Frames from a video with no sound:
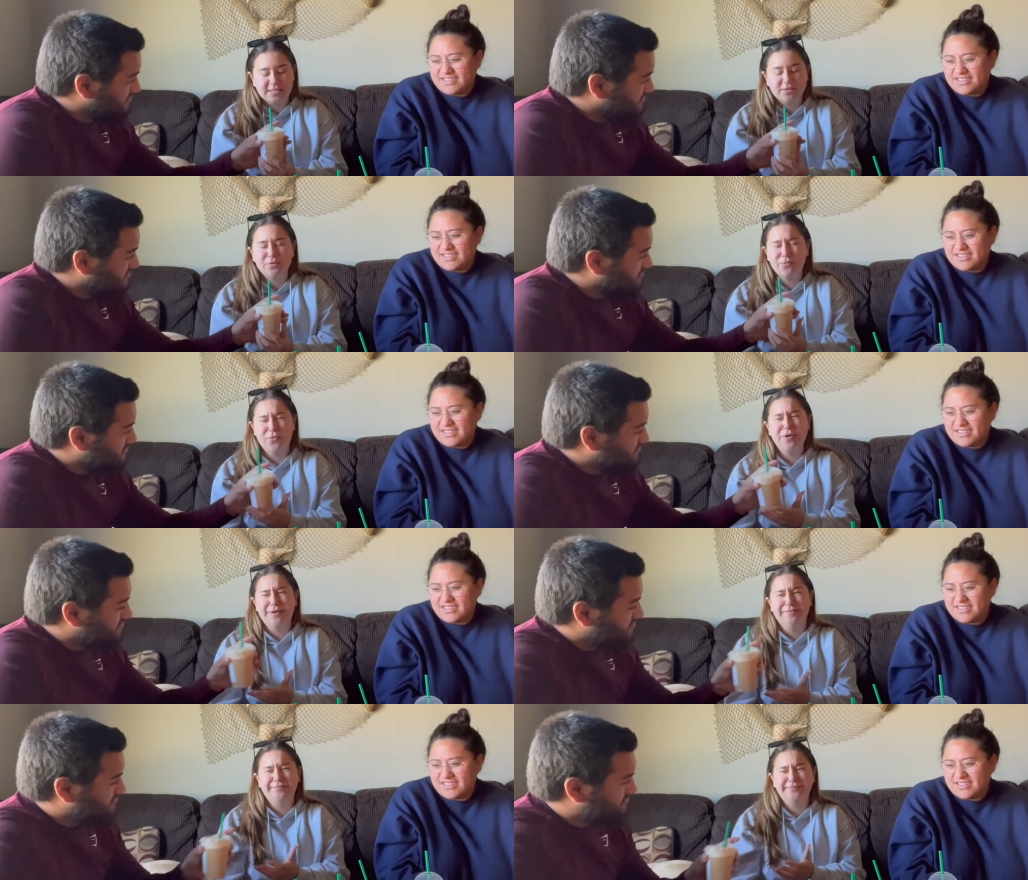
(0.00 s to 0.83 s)
Speaker 1: it's a little
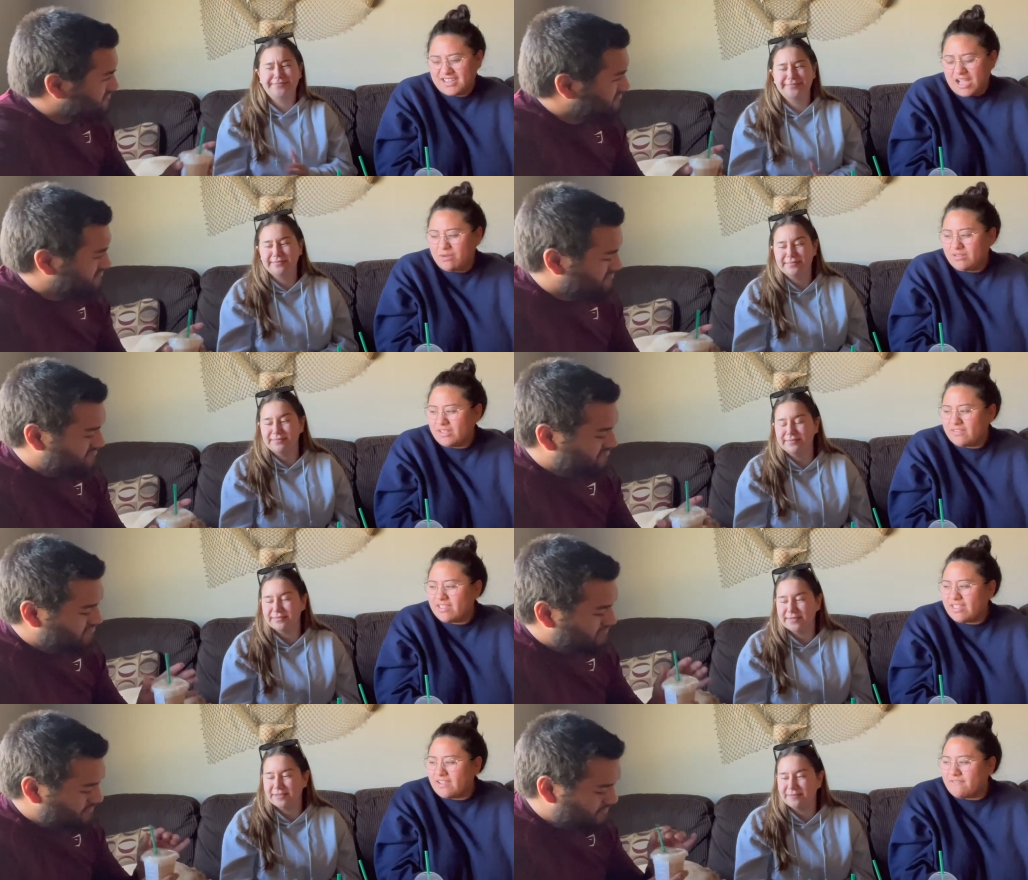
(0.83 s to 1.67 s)
warm.
Speaker 2: I would give that
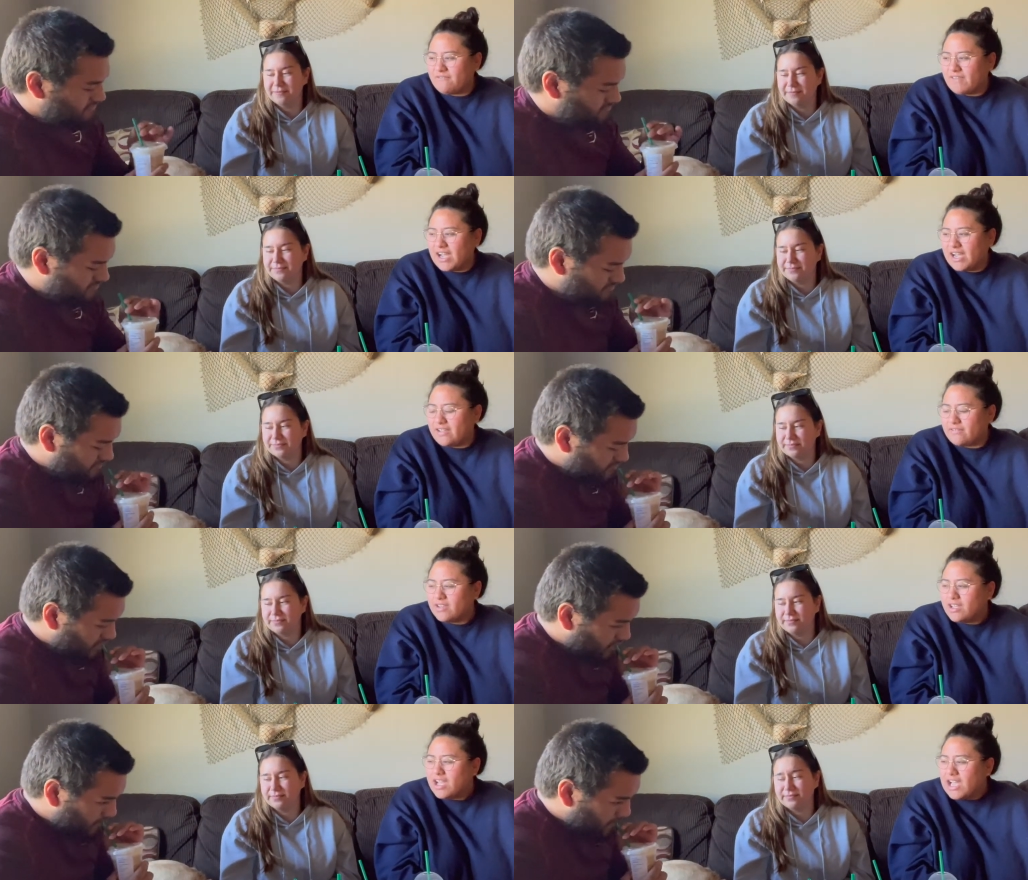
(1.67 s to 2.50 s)
like a five.
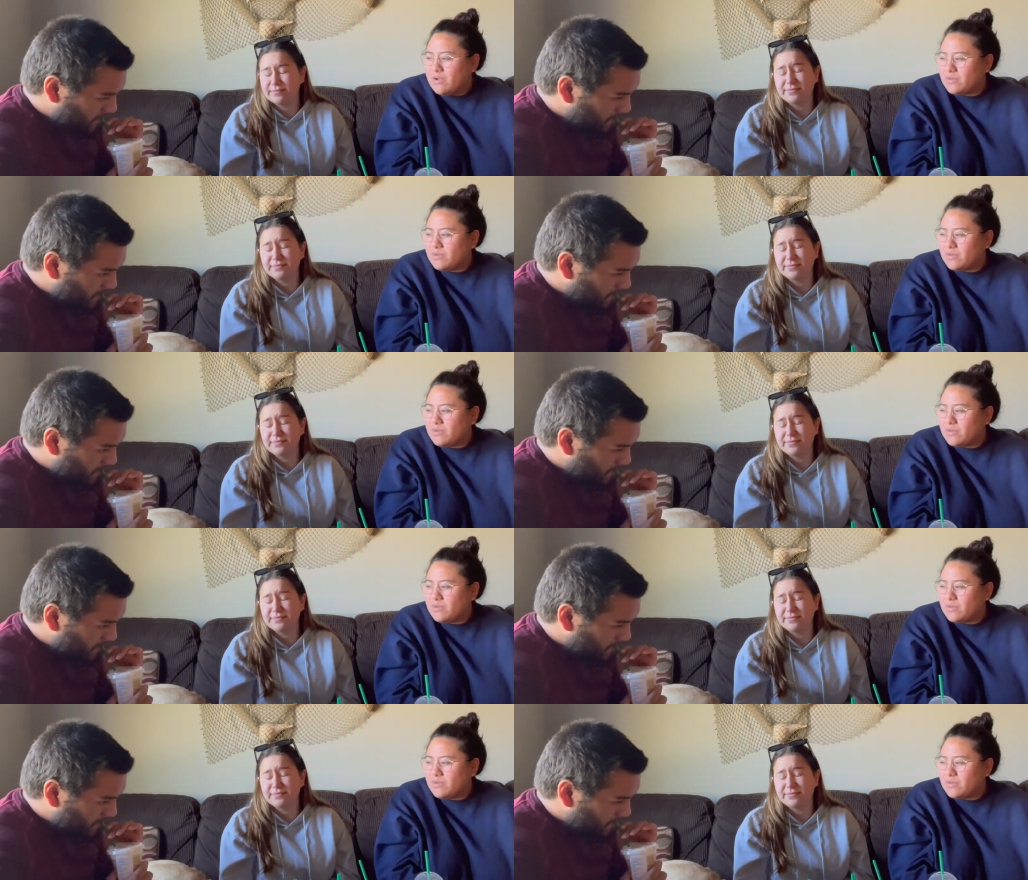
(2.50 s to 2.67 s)
I